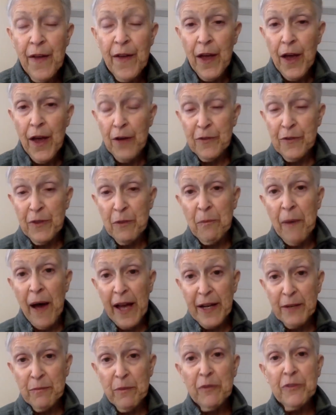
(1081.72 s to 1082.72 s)
of the
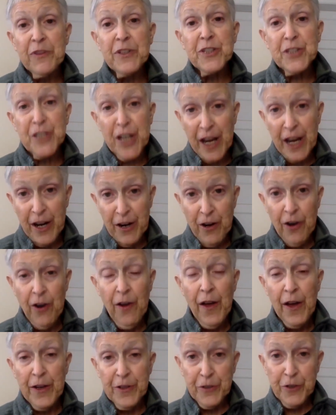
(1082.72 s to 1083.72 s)
bottom of the chair
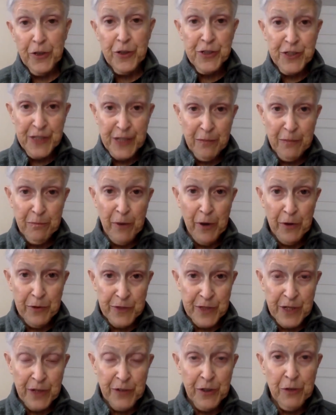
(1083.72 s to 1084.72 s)
under your sit
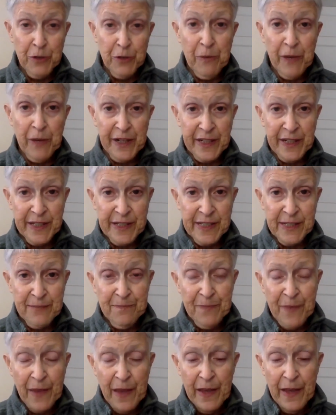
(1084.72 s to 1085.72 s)
bones, under your buttocks.
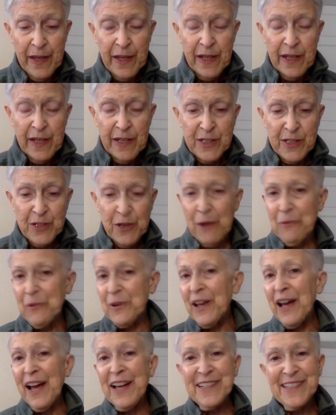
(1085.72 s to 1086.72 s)
So I
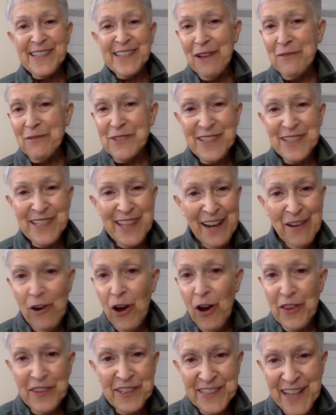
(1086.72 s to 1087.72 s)
realize that was there
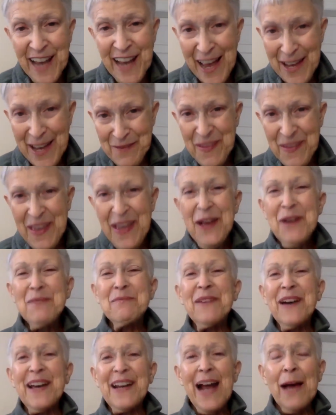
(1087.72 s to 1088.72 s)
all the time,
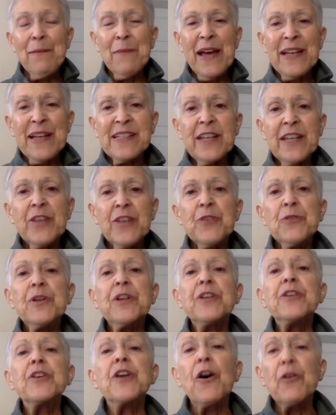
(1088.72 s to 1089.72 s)
but I'm asking you to
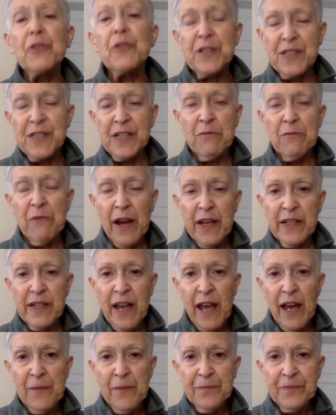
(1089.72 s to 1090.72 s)
notice it right
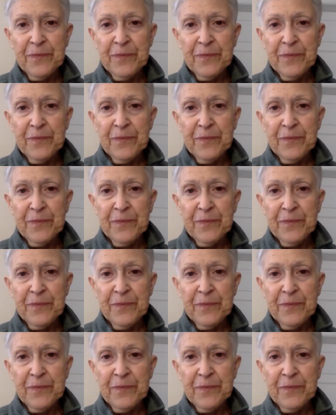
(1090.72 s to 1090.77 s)
now.